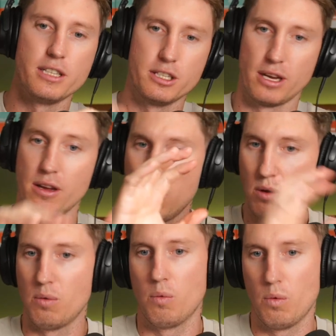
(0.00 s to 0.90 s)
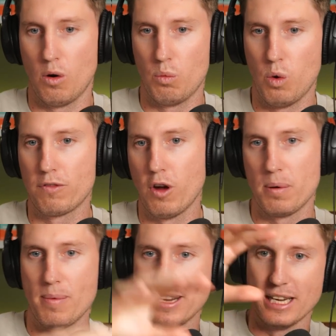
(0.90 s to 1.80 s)
is like workflow
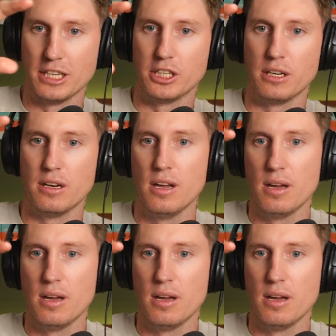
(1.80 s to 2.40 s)
optimization,